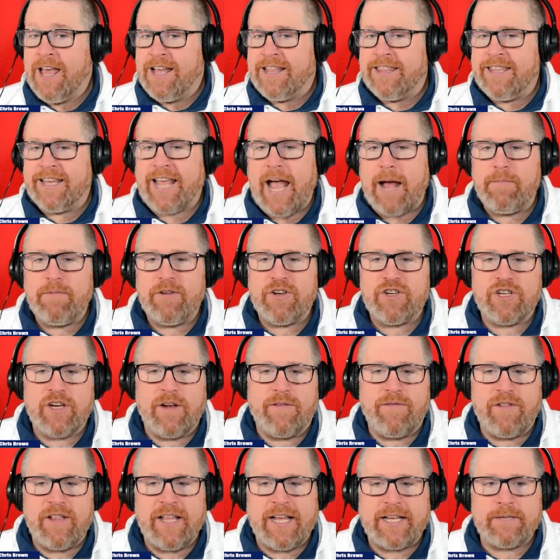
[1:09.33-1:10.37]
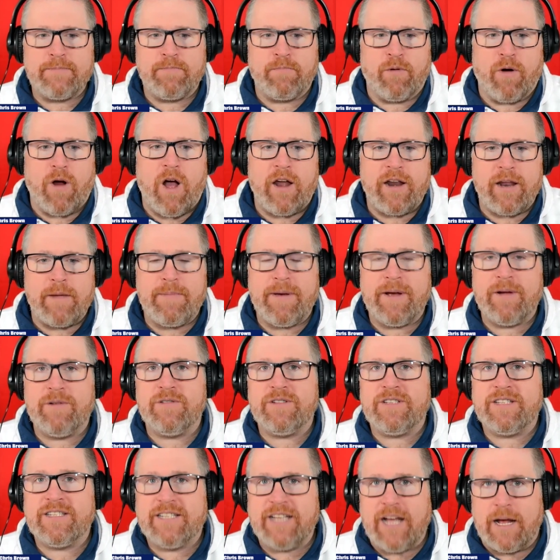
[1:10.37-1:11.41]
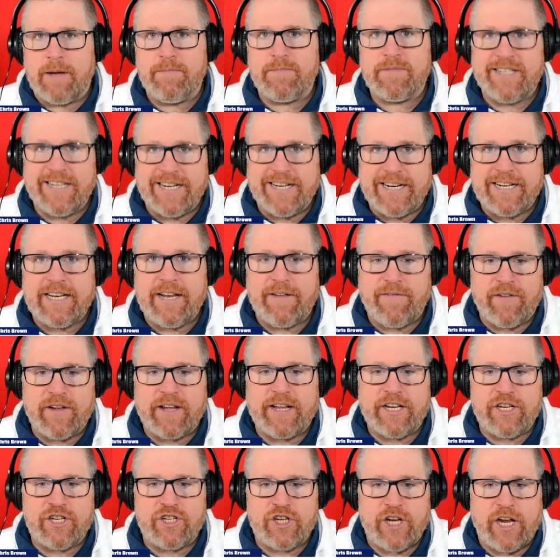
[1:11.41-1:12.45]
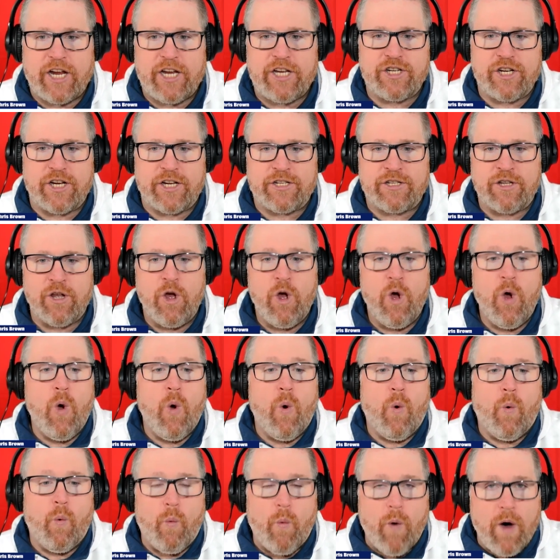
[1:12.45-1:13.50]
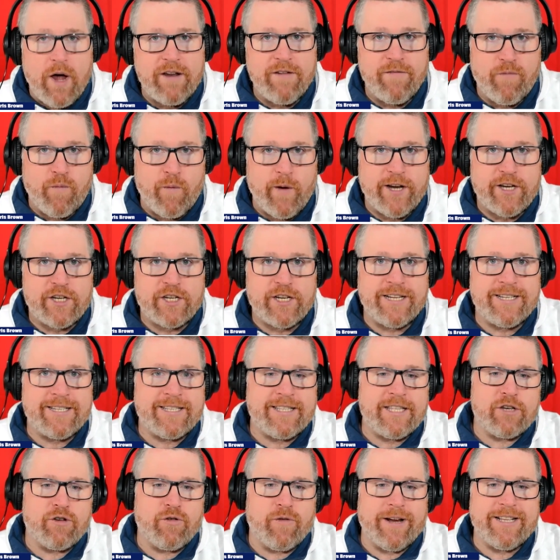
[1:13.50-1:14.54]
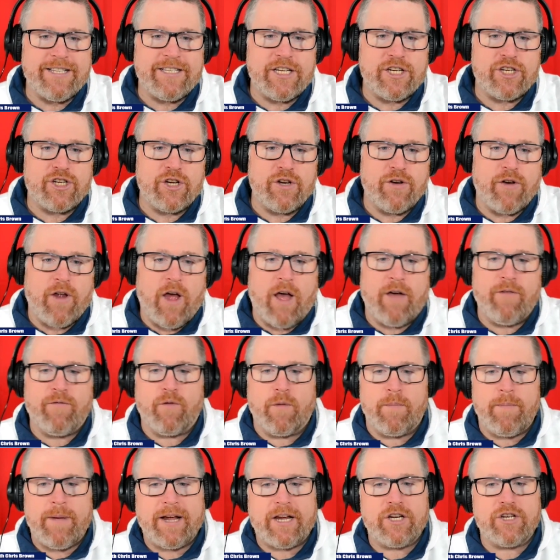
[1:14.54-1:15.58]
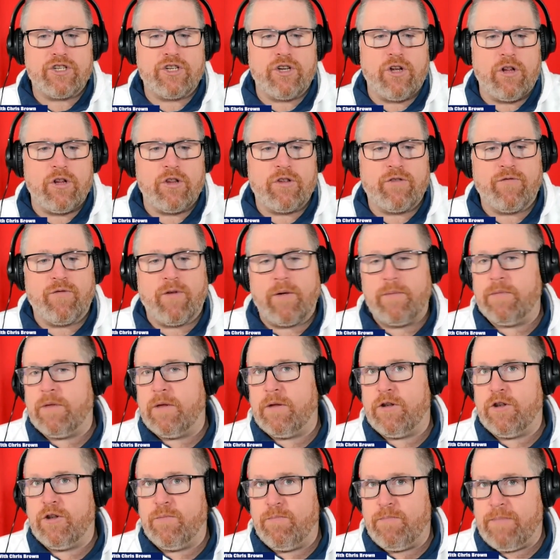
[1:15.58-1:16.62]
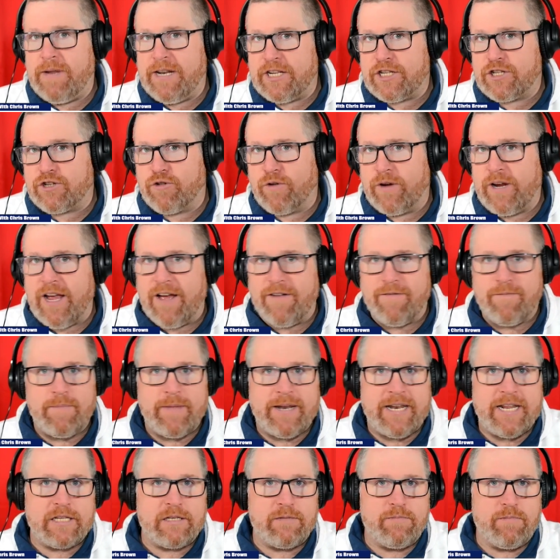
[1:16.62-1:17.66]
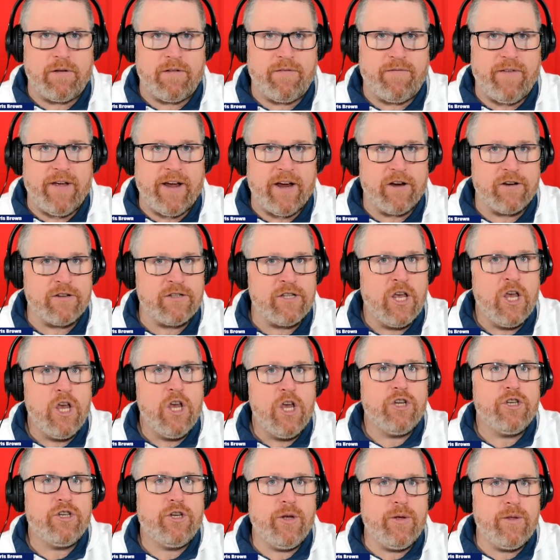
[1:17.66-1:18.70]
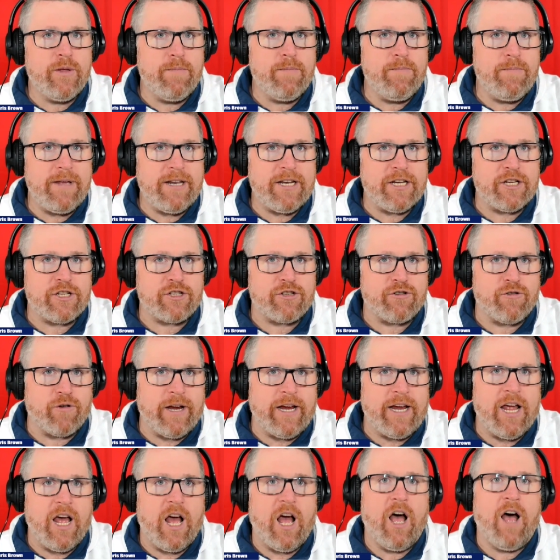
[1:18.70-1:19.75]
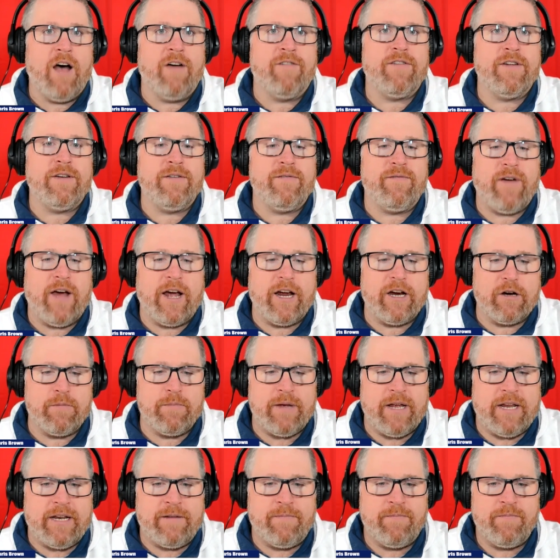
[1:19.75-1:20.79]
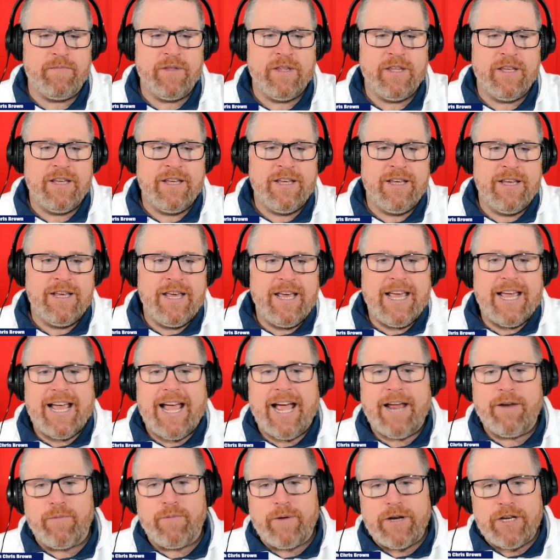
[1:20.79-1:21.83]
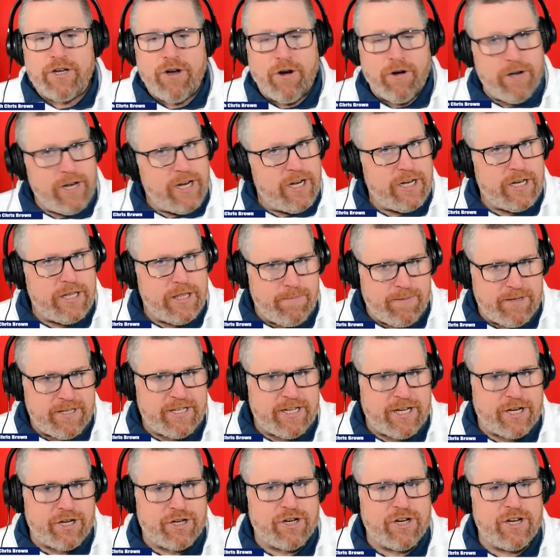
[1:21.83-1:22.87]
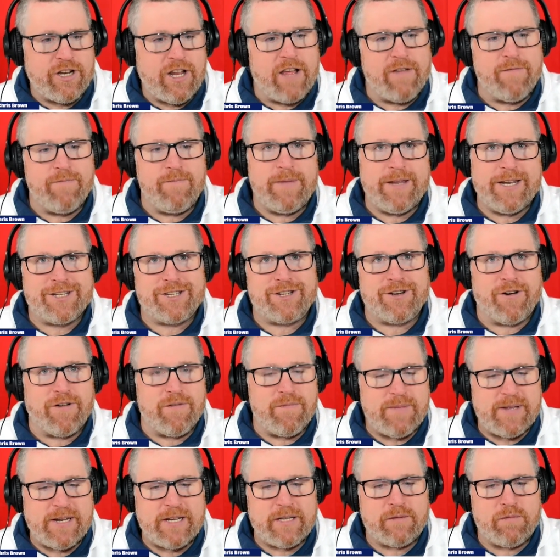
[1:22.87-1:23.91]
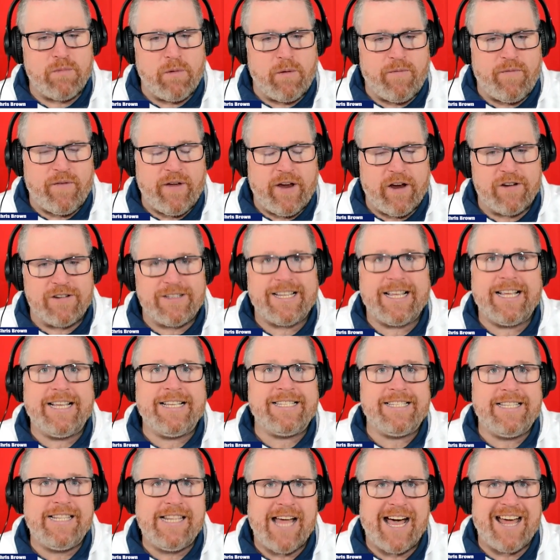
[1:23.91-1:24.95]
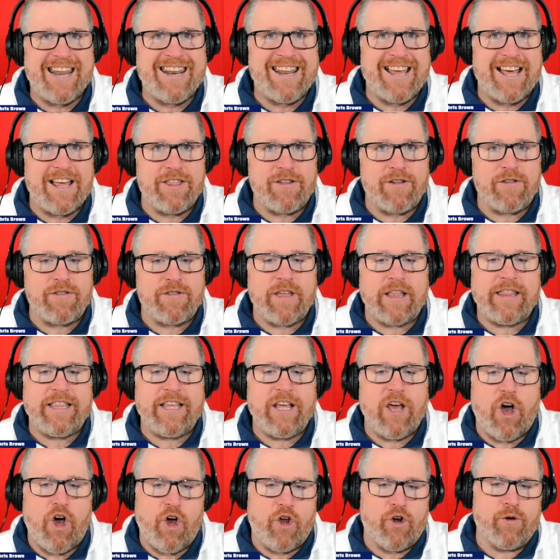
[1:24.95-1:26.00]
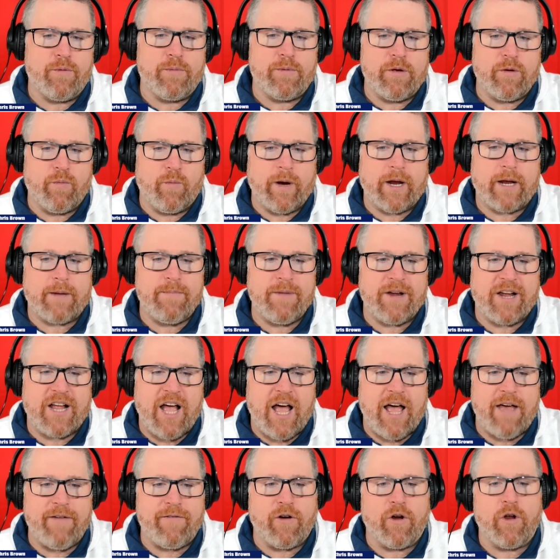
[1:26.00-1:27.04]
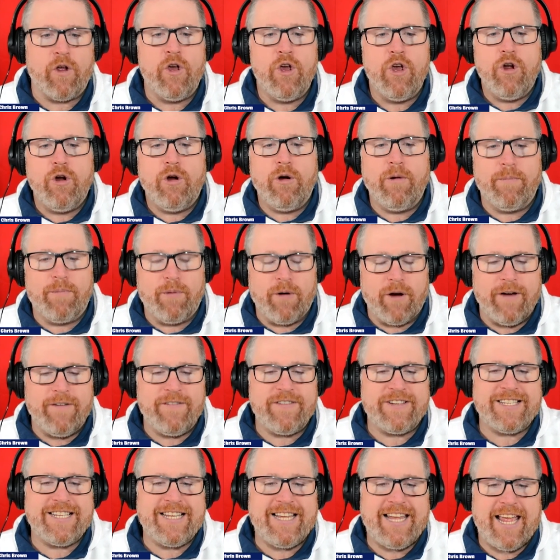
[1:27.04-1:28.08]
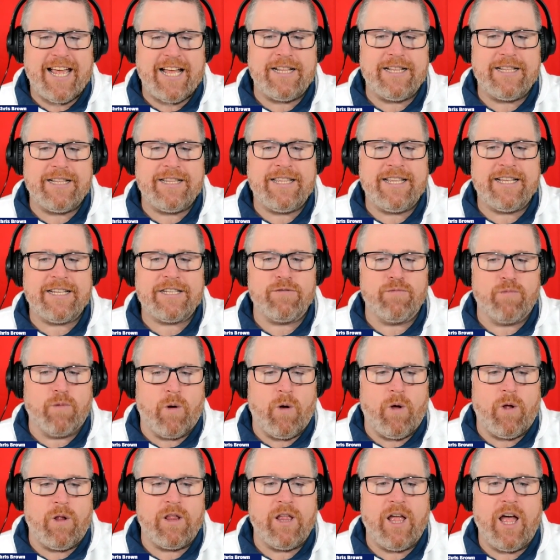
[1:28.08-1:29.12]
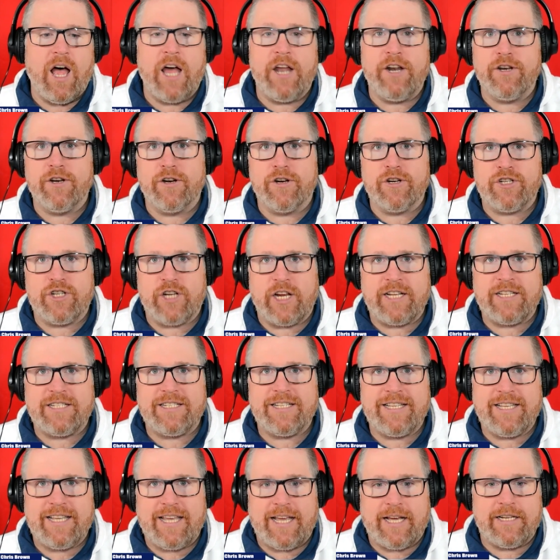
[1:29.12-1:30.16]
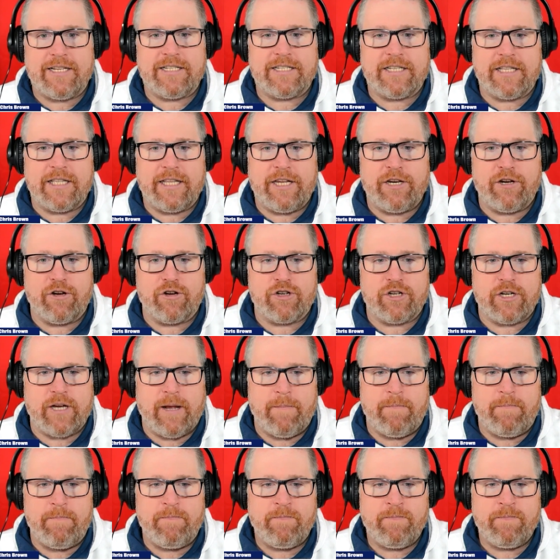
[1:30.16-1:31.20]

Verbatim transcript: The cabinet shuffle has brought about some significant changes, one of which is the transition of Rebecca Schulz from the Ministry of Municipal Affairs to the Ministry of Environment. And returning to the position of Minister of Municipal Affairs is none other than the Honourable Rick McIver, who previously held this role under Jason Kenney's leadership.